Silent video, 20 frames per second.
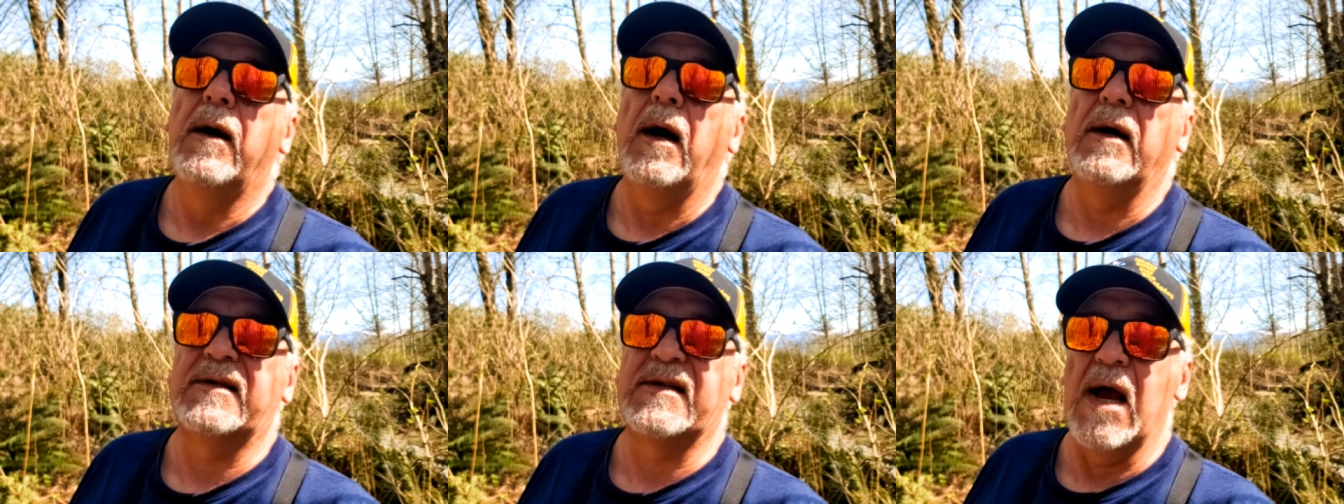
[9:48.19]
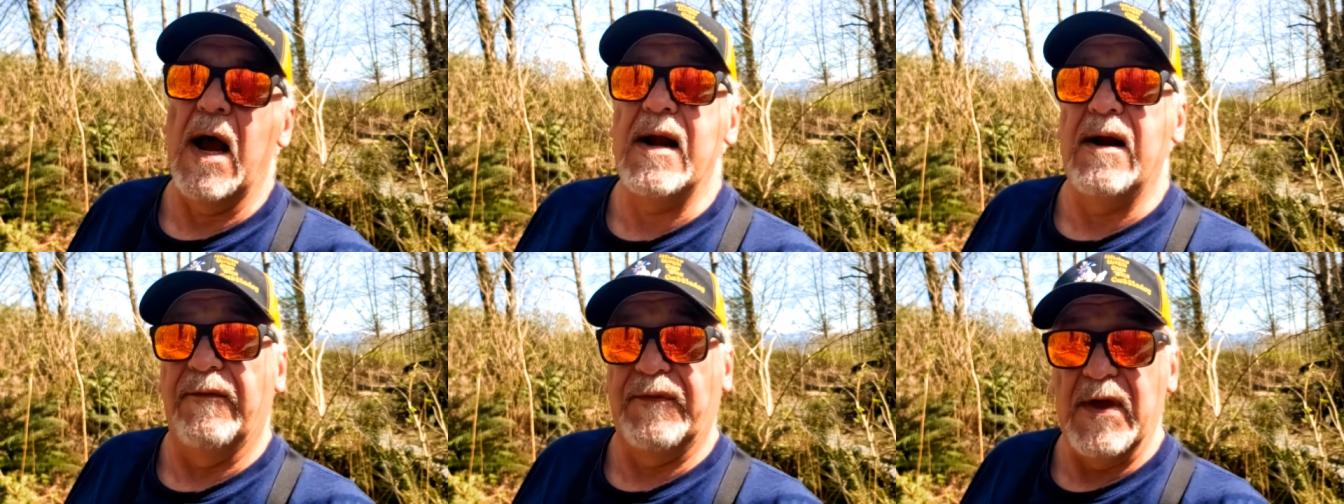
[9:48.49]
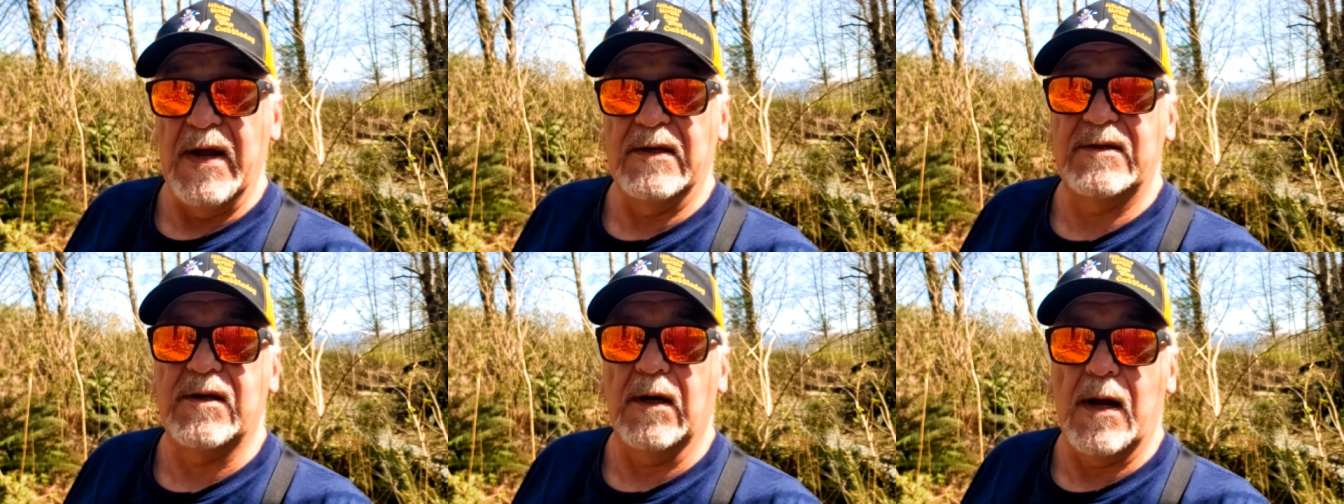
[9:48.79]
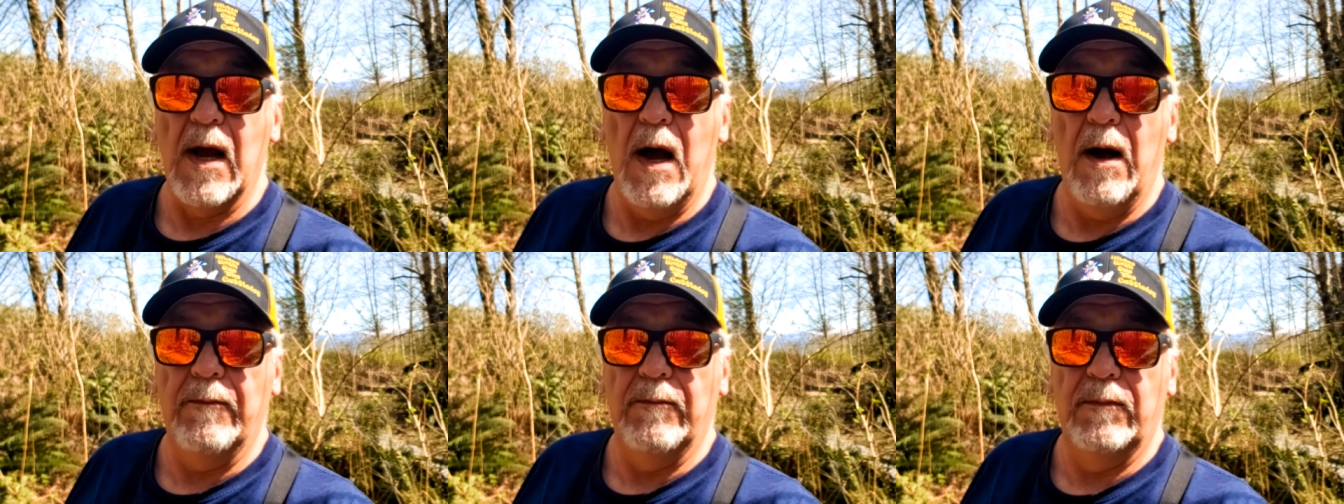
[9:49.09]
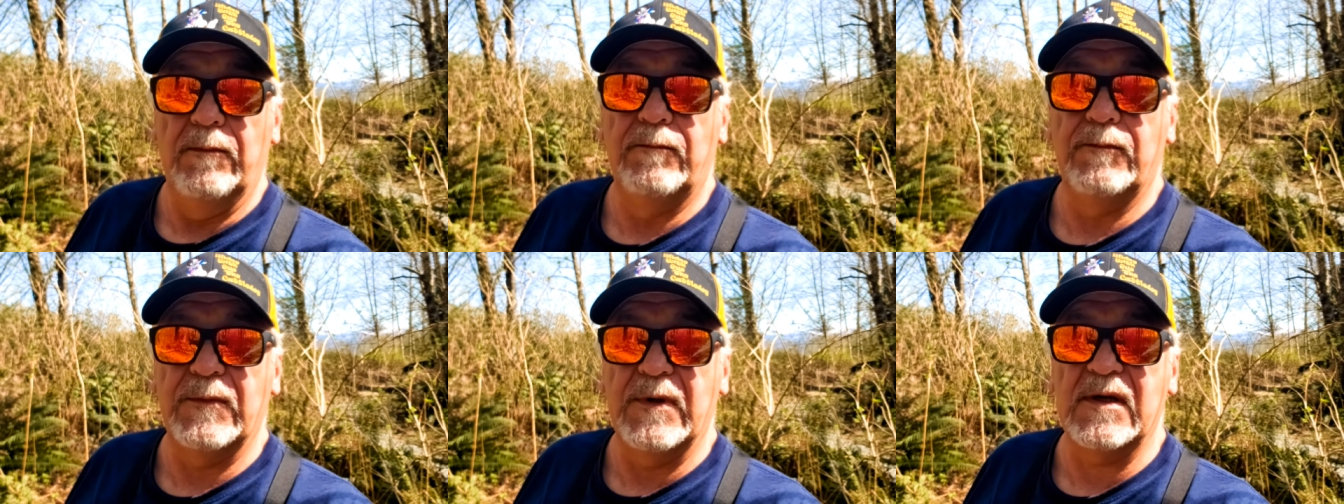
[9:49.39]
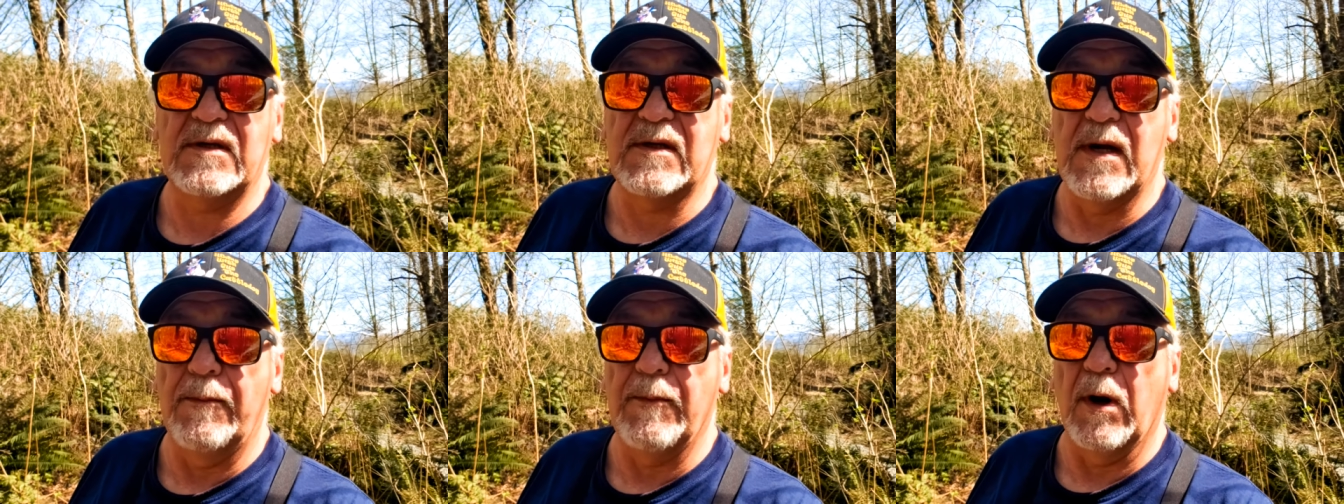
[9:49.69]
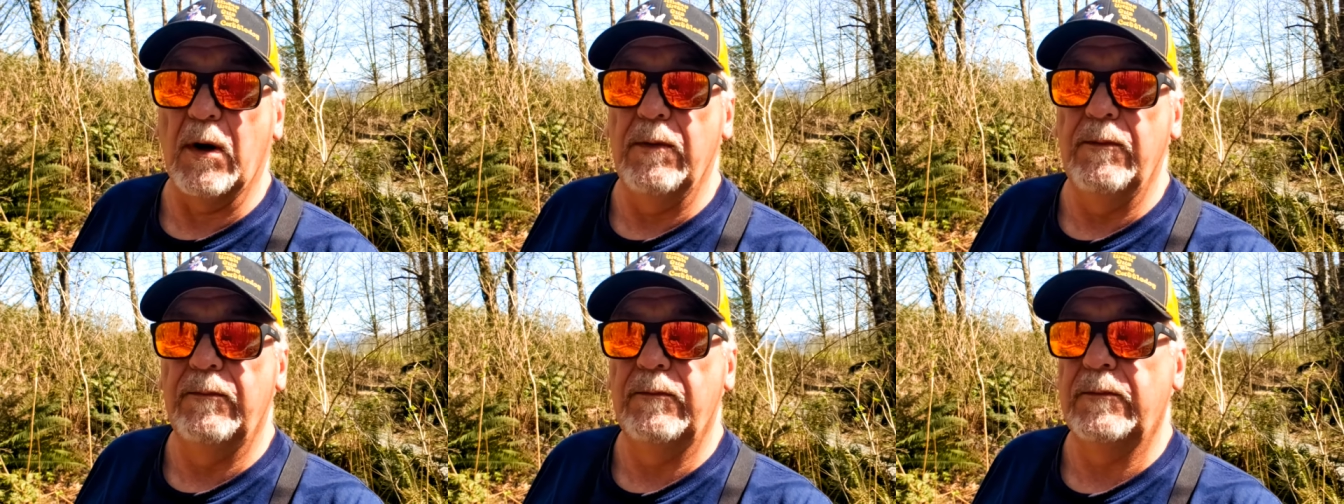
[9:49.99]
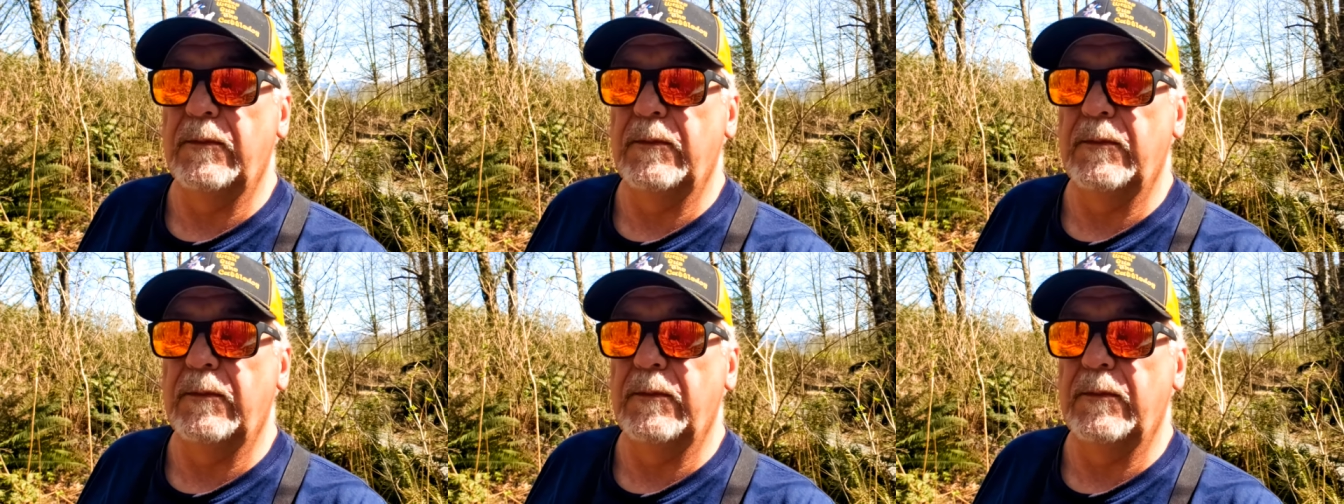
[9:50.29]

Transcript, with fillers: a sign of things to come this summer.